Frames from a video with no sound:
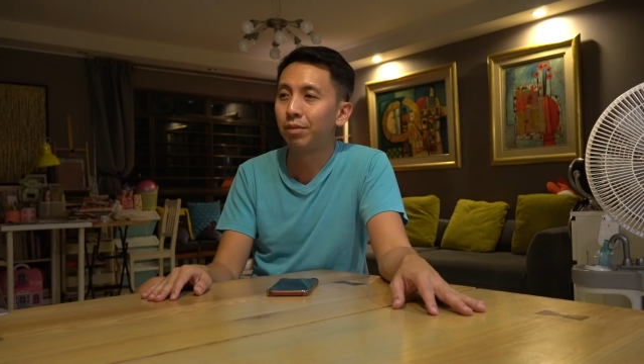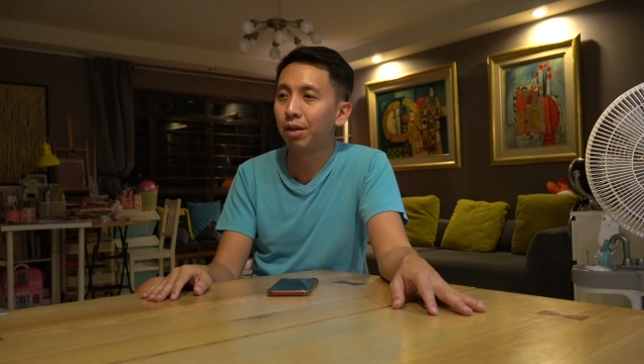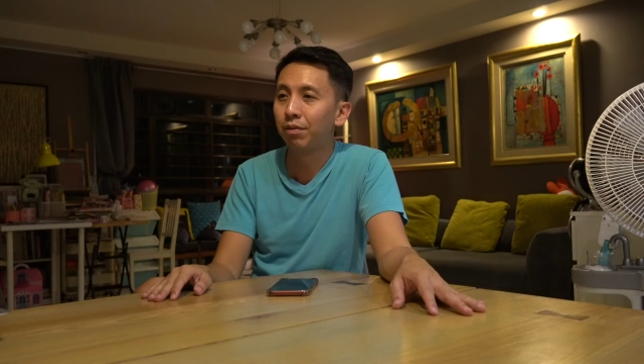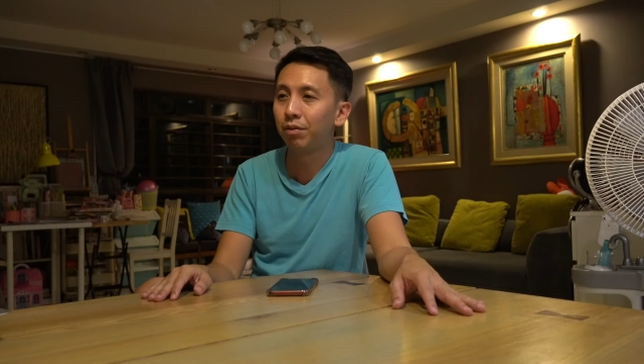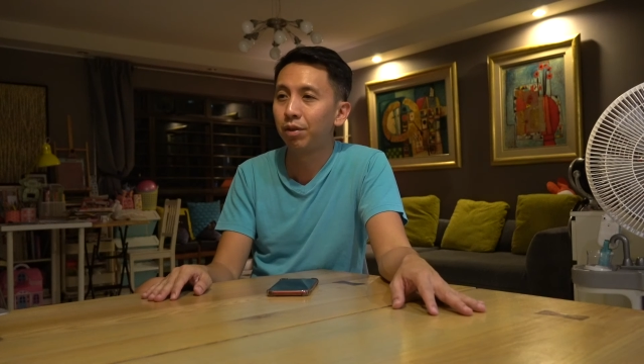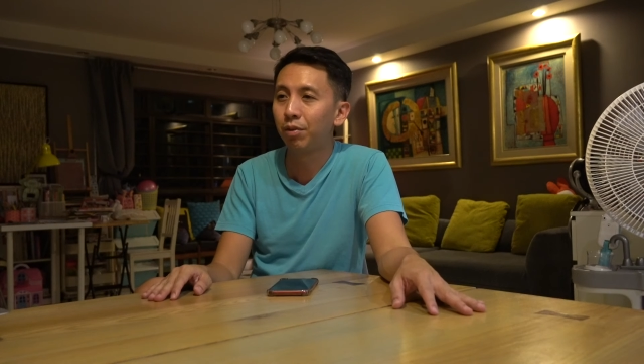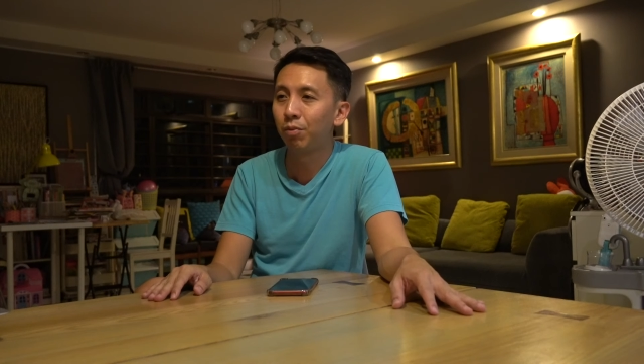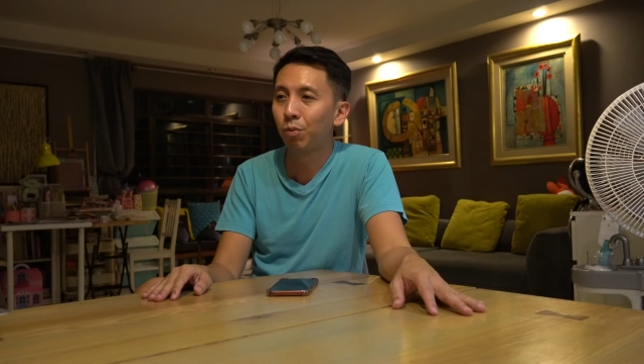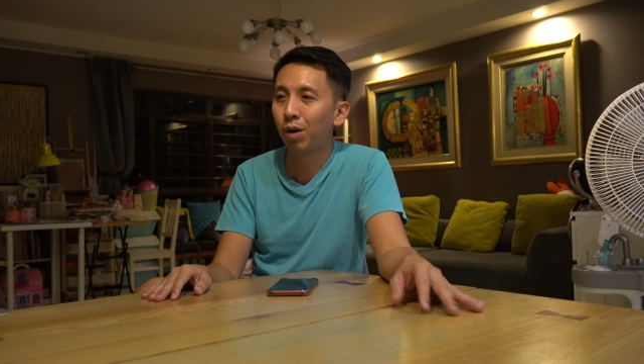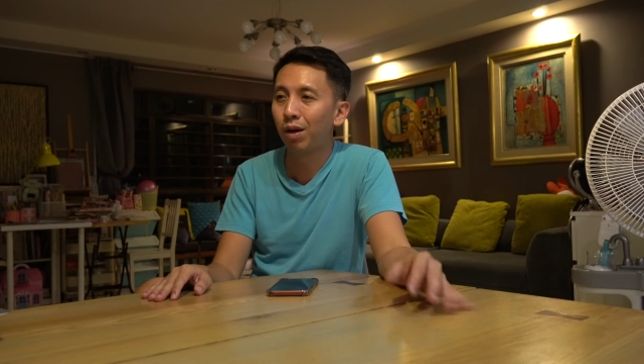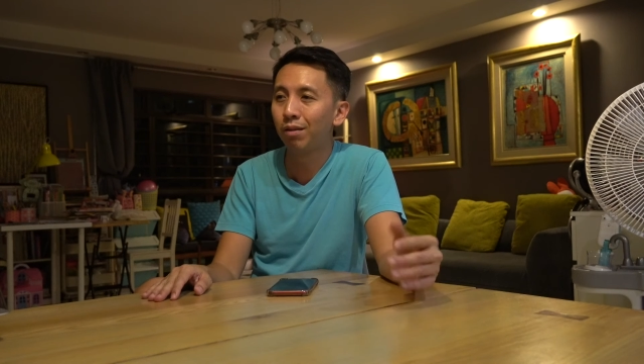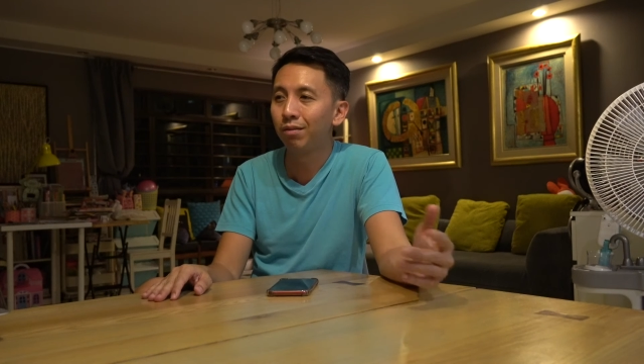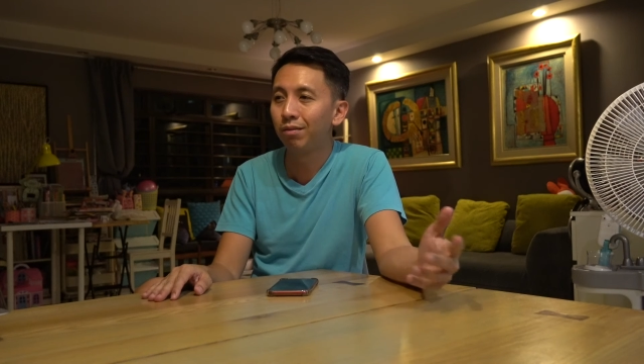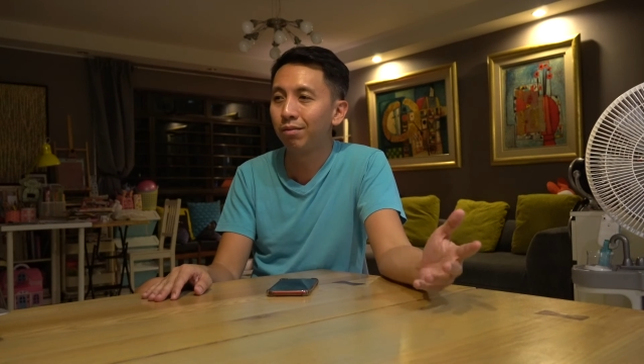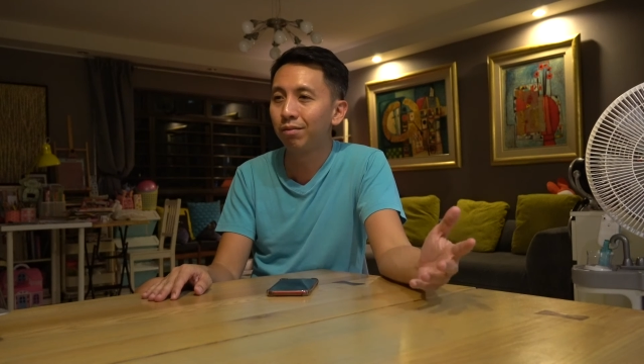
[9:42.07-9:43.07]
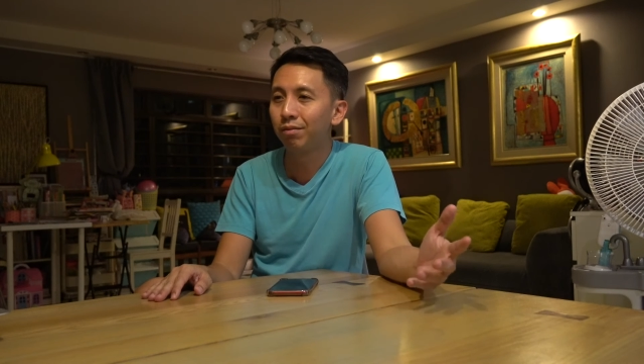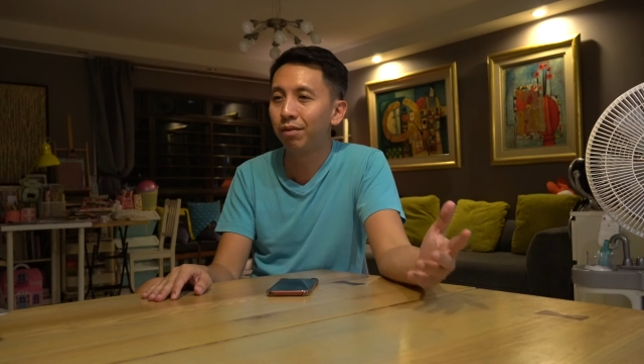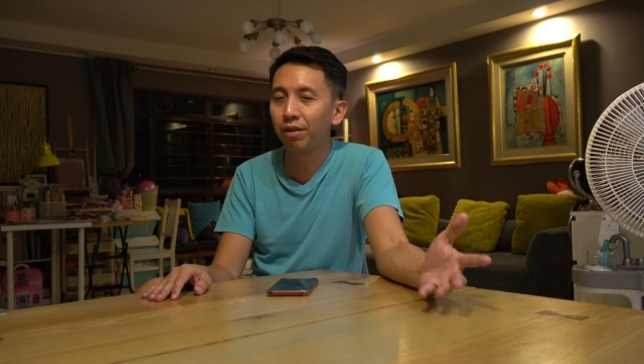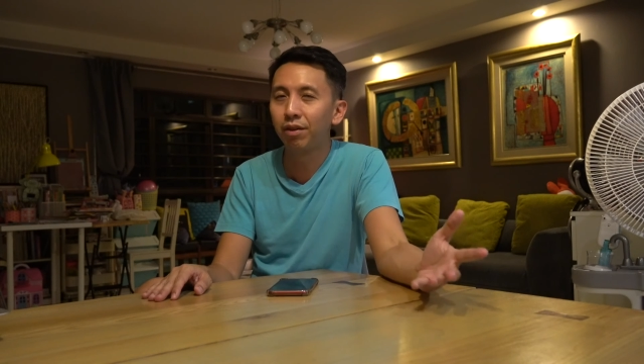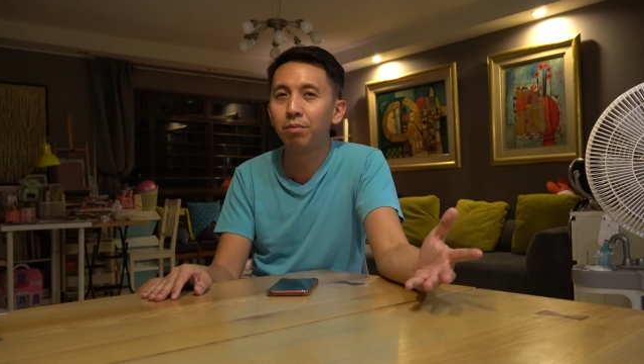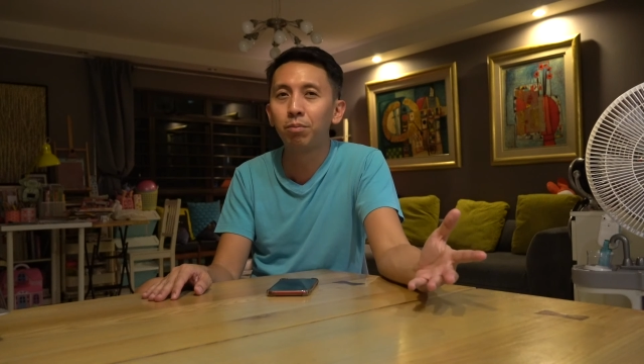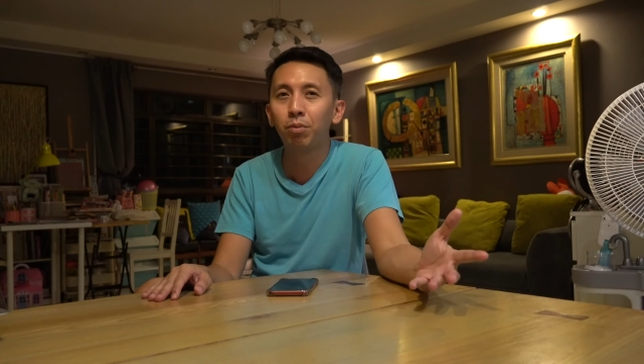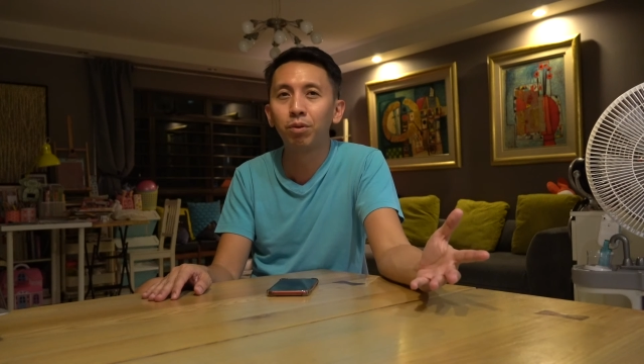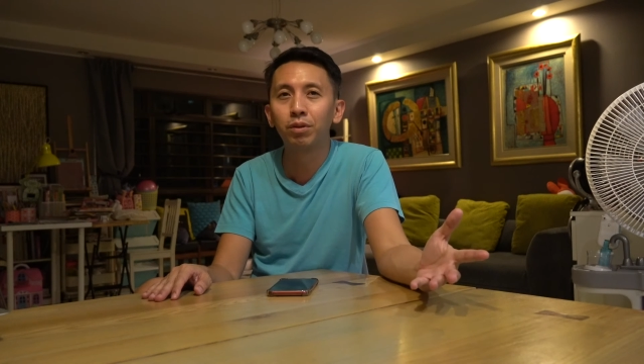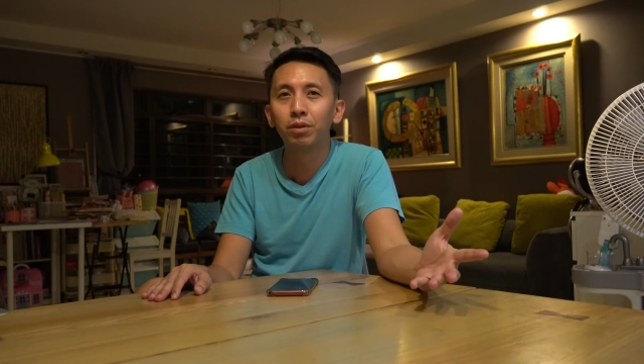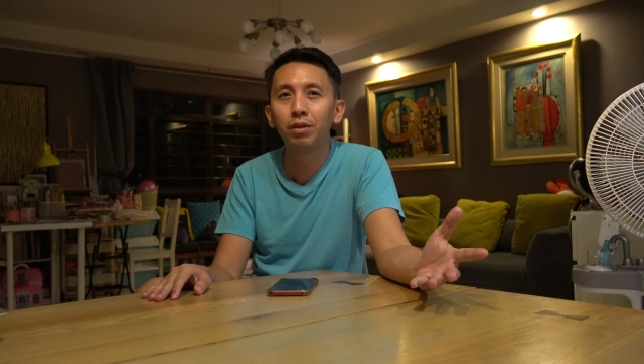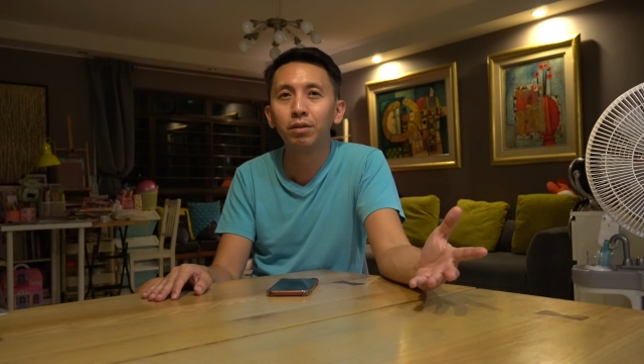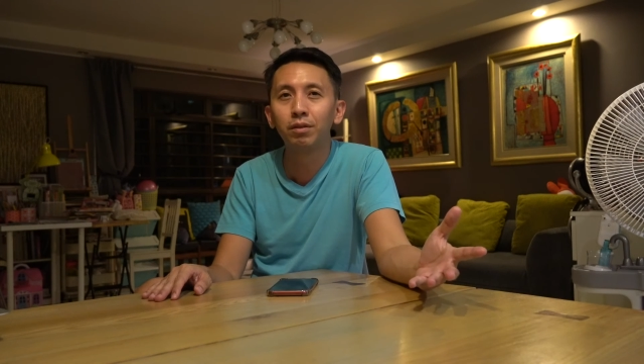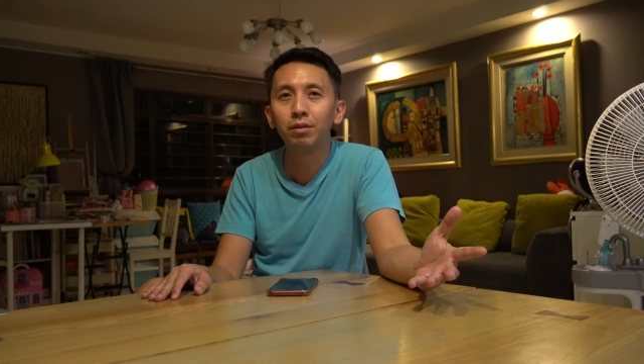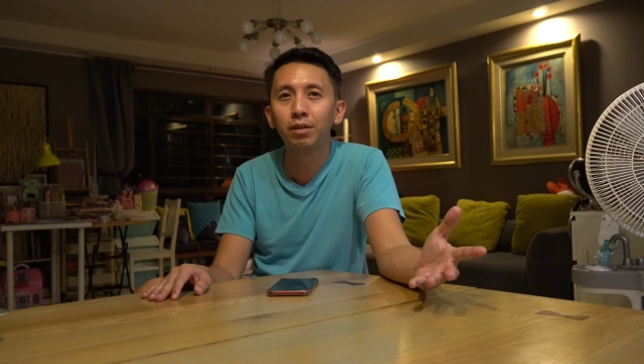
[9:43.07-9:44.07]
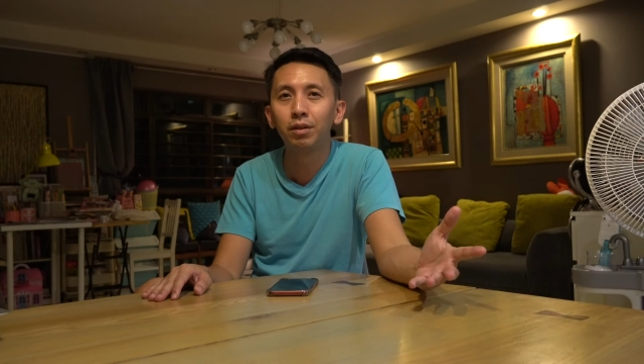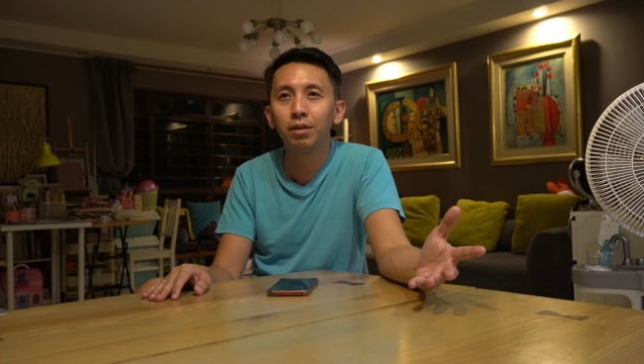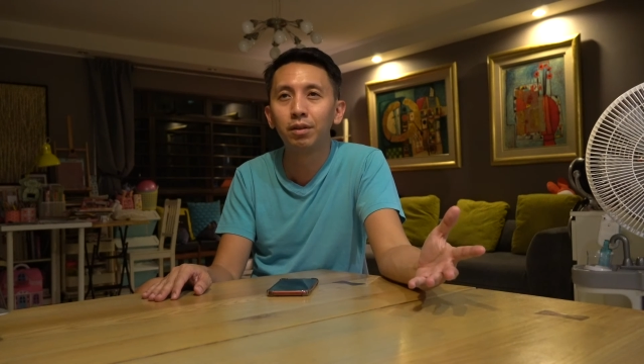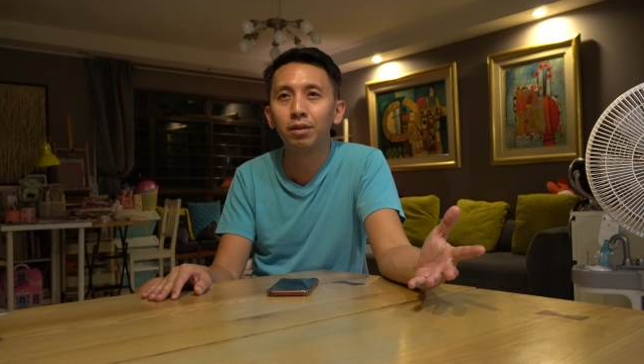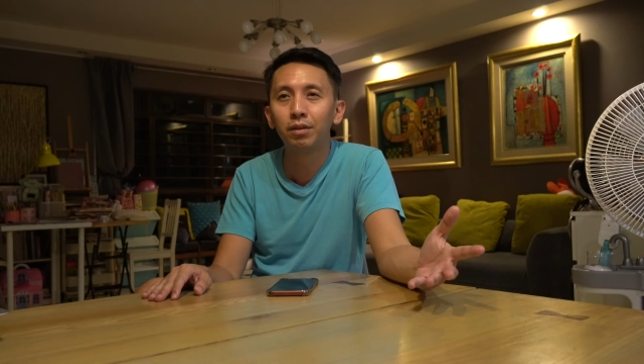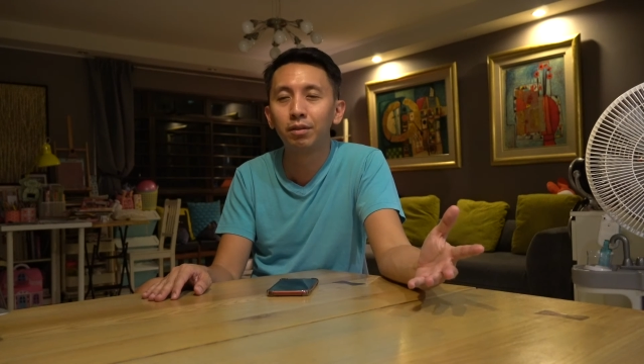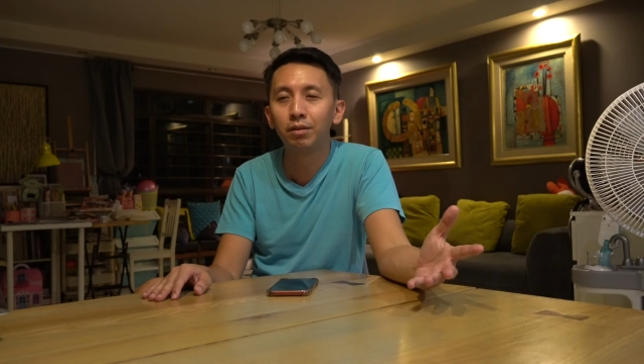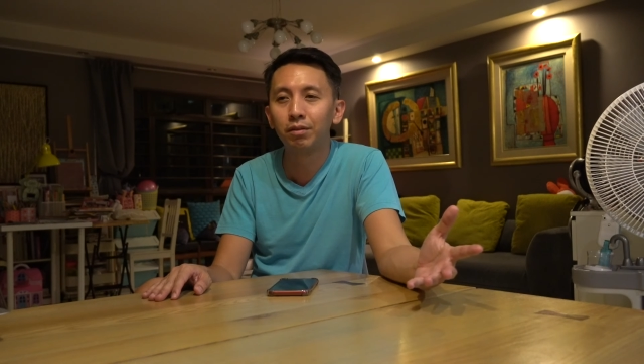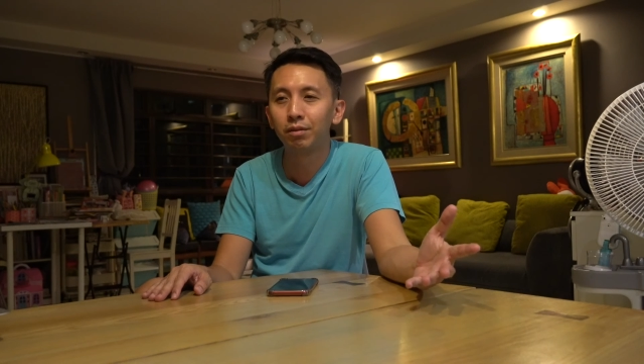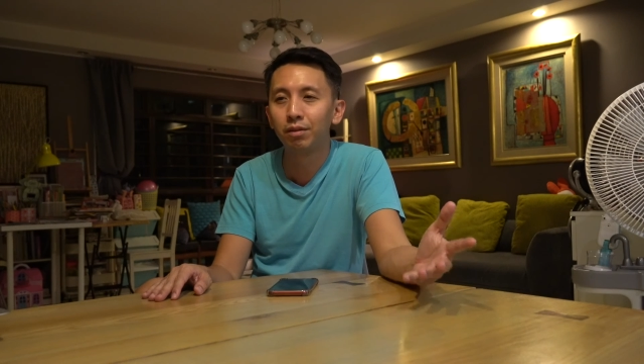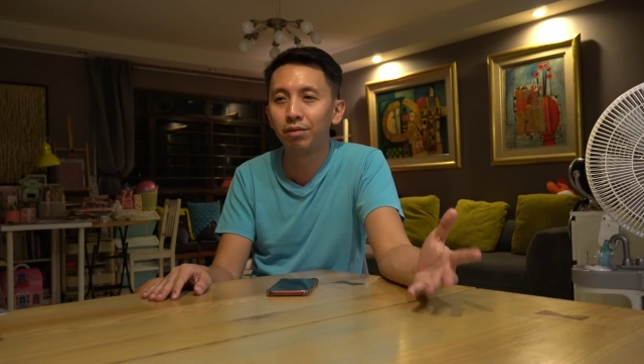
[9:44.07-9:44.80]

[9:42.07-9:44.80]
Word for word: I feel that one very important uh,